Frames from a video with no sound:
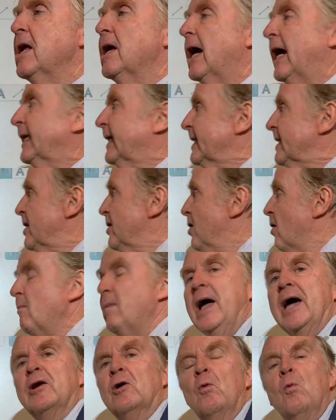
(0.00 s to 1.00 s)
again, no
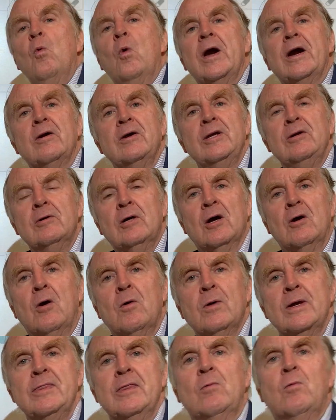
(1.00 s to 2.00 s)
matter where you
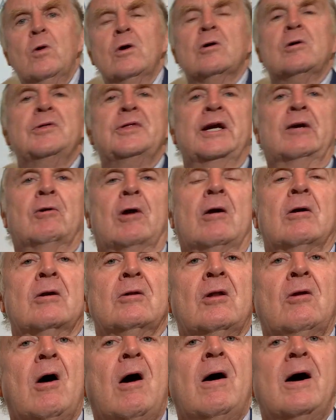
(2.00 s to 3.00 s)
go in the world, there are
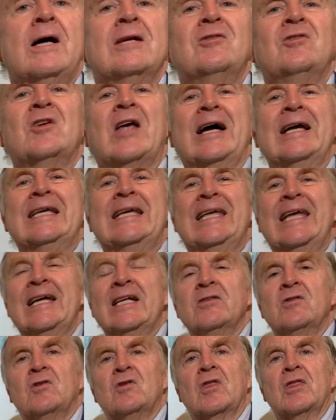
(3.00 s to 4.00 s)
laws
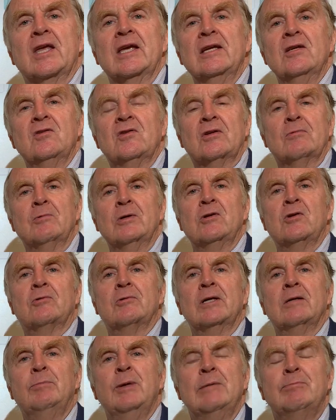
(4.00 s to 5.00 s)
against things that
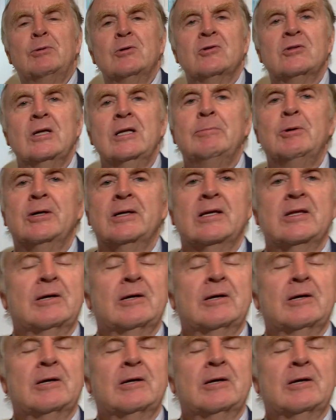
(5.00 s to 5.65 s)
restrict people's liberty.